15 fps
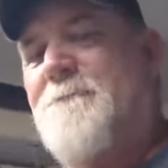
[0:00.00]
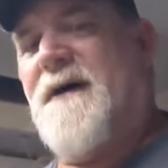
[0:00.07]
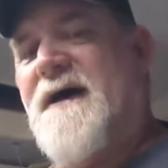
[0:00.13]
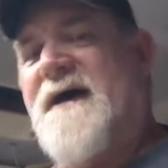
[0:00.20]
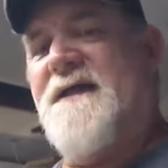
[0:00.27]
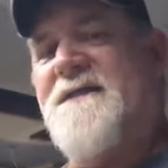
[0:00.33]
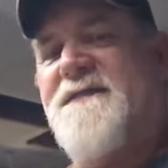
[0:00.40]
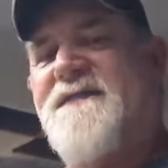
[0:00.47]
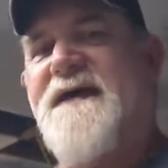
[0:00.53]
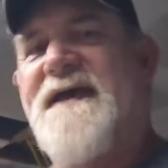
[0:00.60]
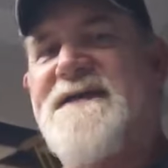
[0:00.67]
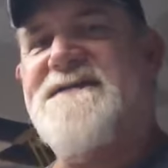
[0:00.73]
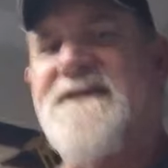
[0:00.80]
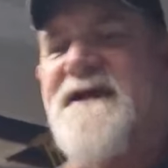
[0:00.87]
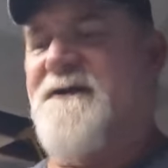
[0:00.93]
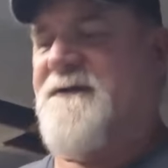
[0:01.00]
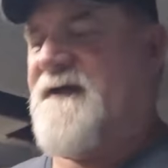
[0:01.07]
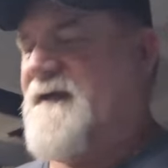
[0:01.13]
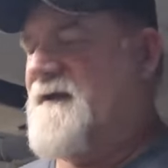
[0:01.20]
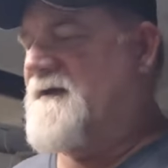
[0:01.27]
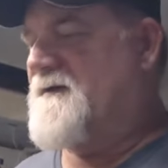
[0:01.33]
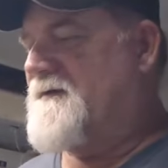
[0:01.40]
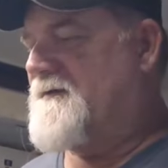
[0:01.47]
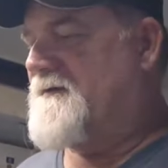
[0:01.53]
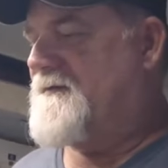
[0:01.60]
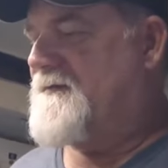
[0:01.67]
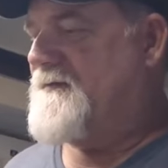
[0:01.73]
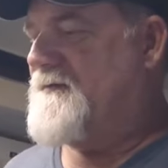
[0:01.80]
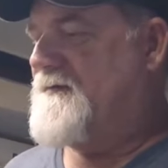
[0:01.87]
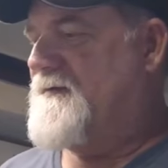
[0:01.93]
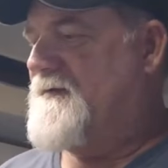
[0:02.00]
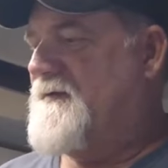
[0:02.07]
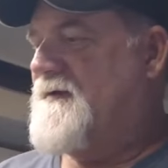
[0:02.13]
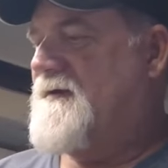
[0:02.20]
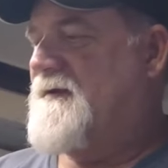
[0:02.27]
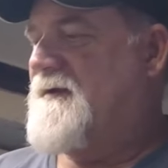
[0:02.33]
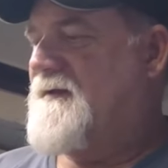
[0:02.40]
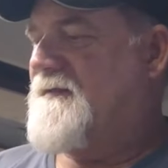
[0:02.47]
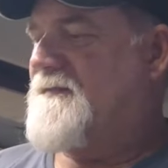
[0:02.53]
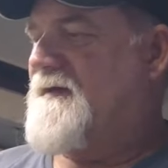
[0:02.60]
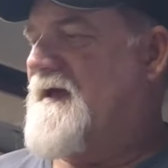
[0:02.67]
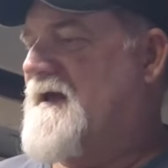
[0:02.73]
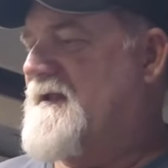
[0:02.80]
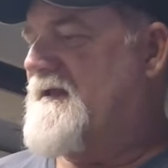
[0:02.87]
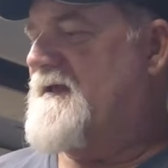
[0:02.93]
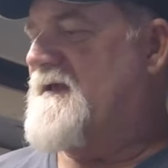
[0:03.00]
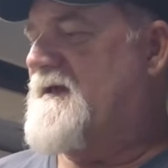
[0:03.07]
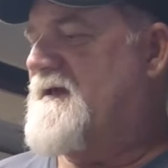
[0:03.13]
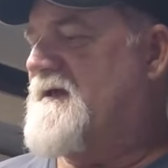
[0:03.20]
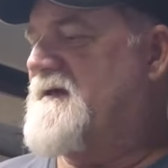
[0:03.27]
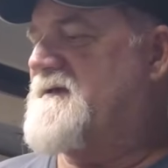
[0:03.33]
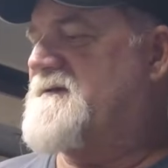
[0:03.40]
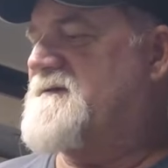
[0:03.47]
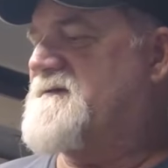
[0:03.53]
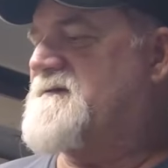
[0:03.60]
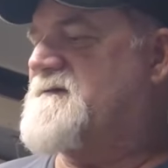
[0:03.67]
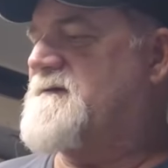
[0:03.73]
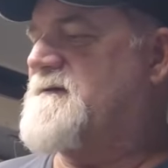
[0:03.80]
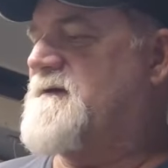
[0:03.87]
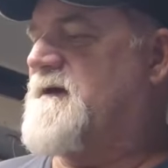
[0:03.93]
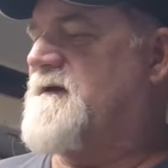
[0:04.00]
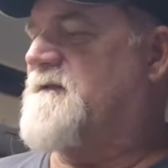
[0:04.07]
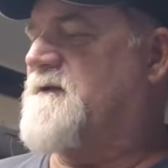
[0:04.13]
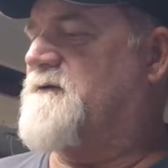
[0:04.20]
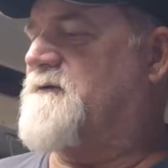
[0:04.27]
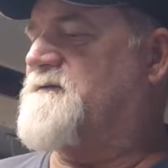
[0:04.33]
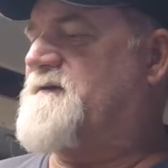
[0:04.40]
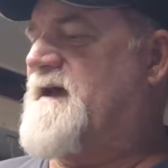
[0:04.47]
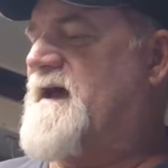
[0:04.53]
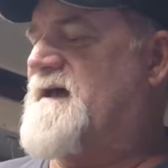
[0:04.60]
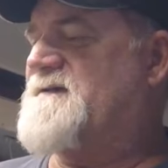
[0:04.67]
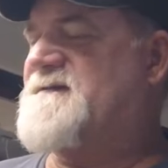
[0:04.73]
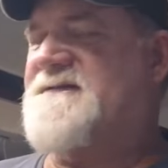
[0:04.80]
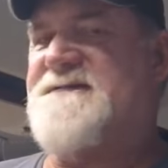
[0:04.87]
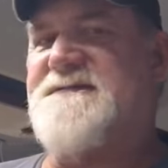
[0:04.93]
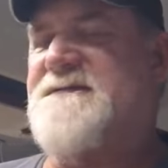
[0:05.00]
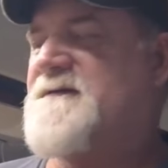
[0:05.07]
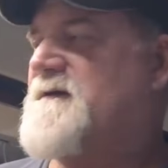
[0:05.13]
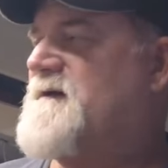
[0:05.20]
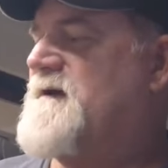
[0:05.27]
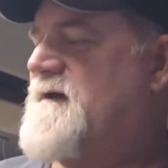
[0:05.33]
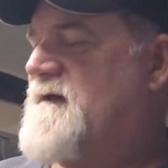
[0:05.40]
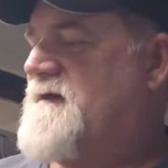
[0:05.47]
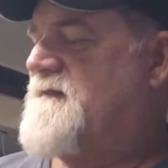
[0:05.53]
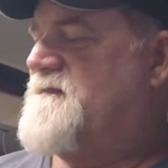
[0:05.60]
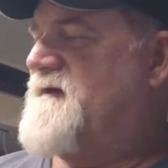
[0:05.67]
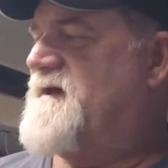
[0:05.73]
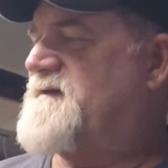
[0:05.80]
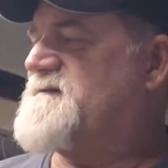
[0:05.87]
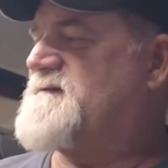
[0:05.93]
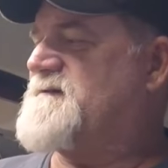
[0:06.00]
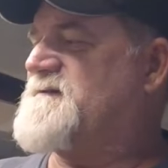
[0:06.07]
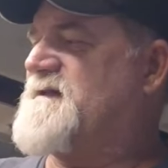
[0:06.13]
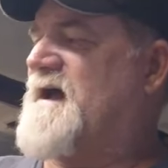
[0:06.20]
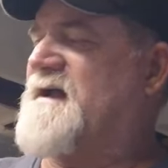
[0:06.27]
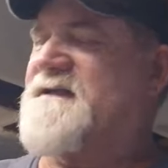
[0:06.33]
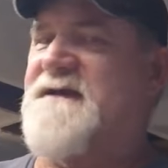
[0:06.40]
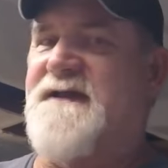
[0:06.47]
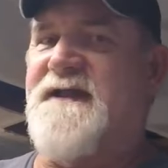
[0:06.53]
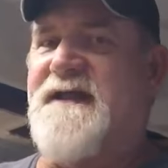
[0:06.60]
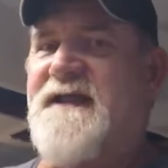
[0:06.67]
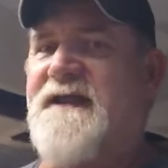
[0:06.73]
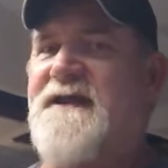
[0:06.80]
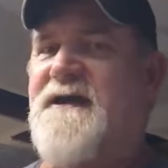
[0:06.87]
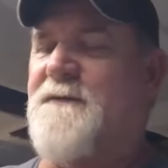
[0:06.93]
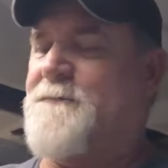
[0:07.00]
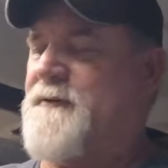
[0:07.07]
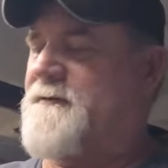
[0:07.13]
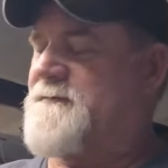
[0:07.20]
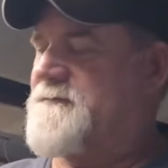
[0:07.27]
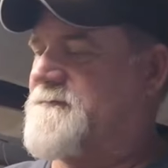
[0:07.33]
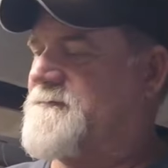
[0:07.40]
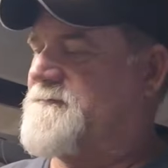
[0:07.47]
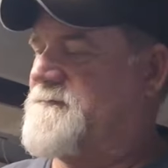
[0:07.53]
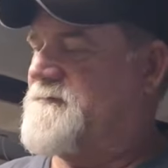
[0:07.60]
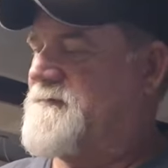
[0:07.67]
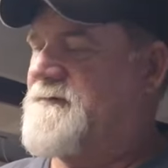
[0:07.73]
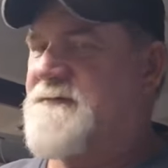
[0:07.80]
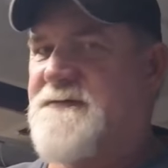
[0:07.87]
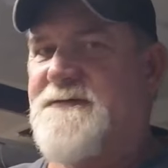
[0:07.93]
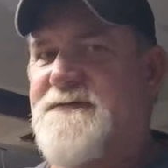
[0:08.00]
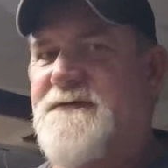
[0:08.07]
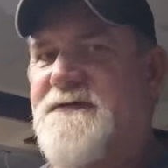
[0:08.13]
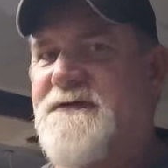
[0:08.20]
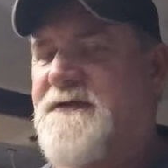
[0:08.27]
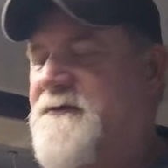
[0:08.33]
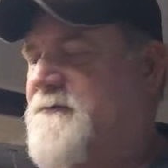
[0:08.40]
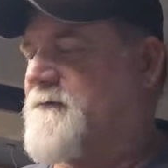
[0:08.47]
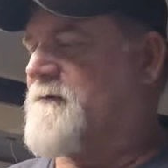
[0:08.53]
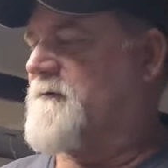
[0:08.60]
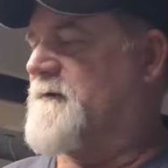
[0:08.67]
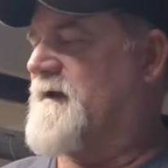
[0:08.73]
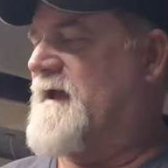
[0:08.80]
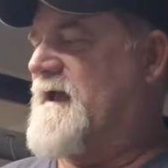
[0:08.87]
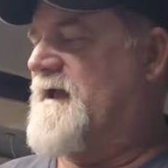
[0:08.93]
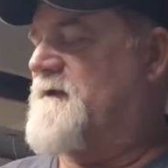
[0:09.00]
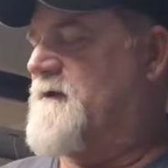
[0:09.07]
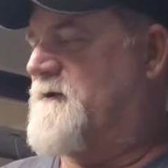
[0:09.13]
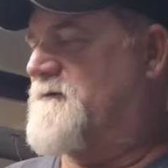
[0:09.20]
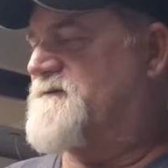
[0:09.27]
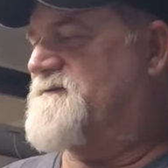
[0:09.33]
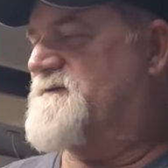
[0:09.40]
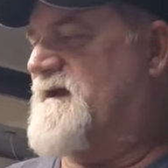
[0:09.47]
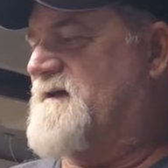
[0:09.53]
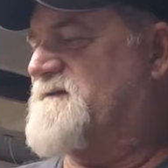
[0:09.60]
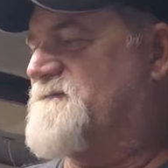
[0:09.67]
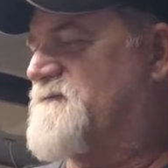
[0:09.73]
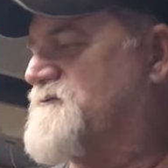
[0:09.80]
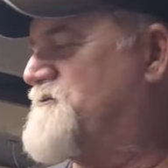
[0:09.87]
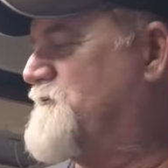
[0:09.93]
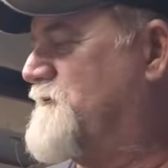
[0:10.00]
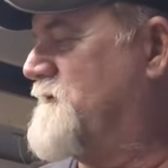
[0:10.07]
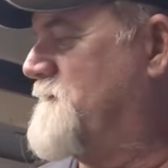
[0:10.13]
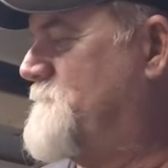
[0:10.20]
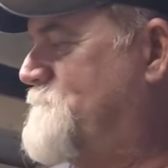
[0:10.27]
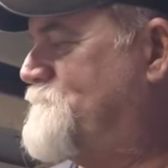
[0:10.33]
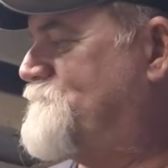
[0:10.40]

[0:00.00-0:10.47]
But thanks, Larry. That is a little test. This is not going to eat up your anodes, that's for sure.